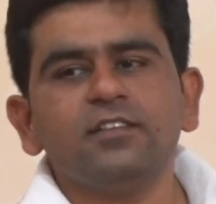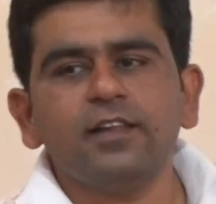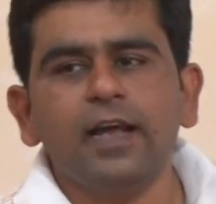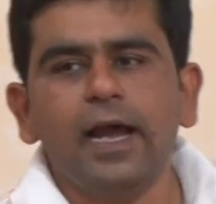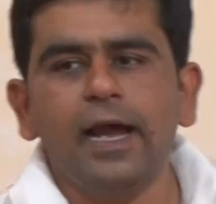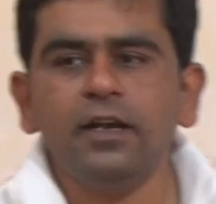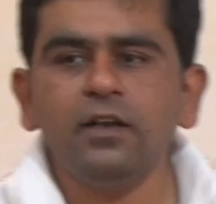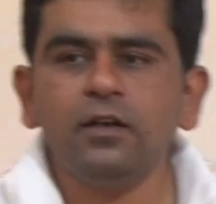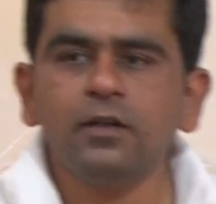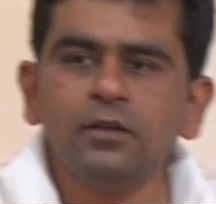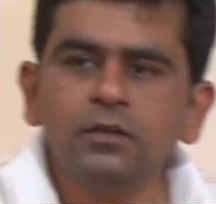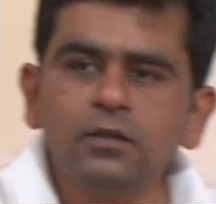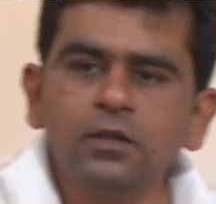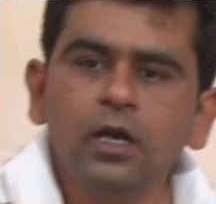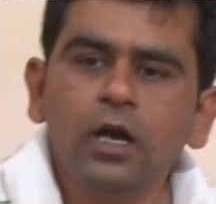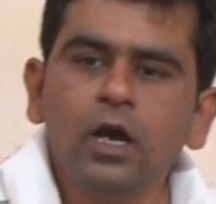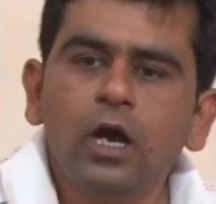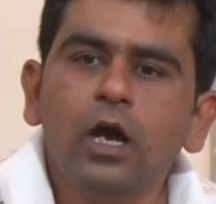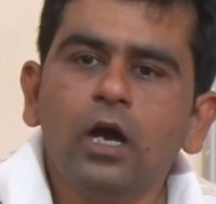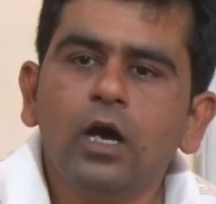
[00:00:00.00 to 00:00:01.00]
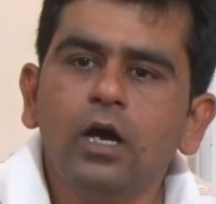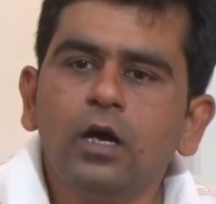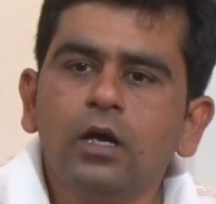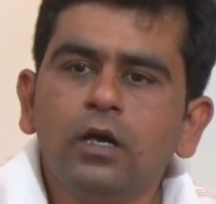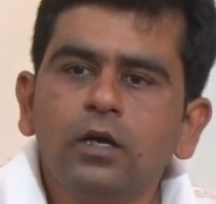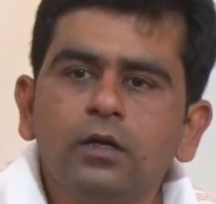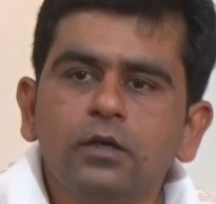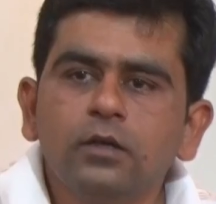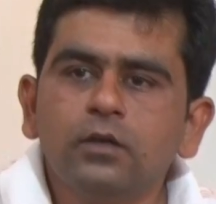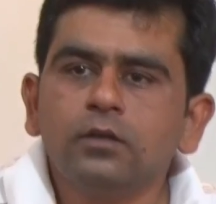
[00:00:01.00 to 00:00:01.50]
that
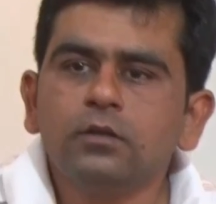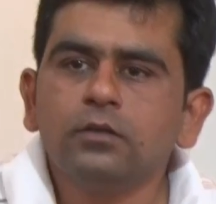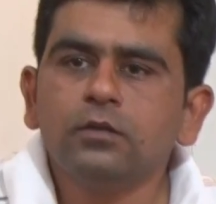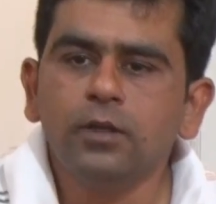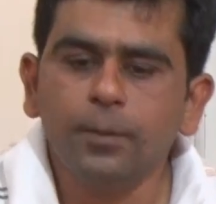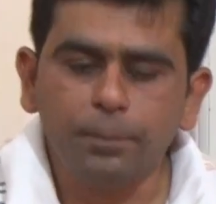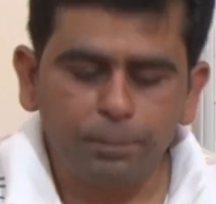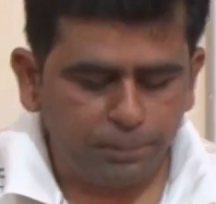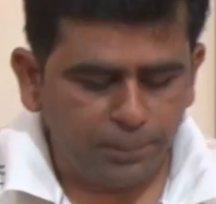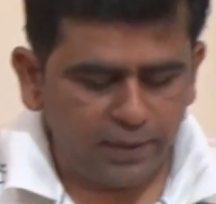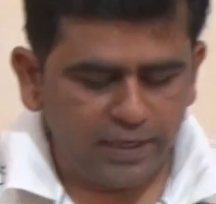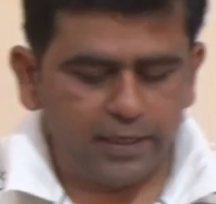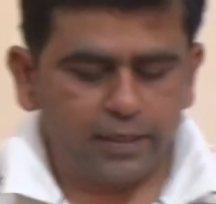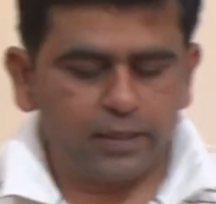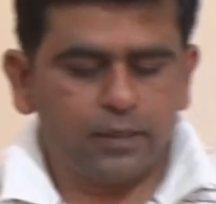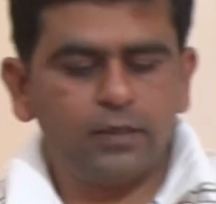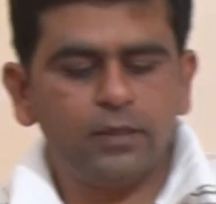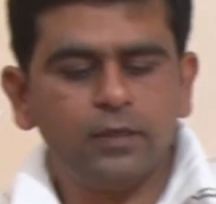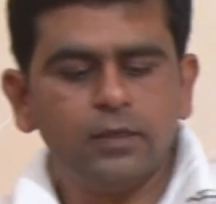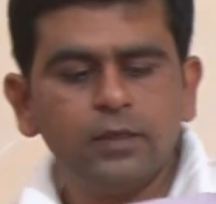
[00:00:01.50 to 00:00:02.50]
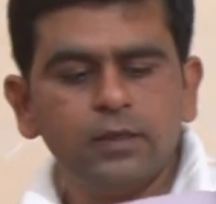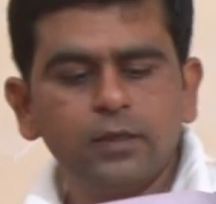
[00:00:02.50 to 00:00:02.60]
the peak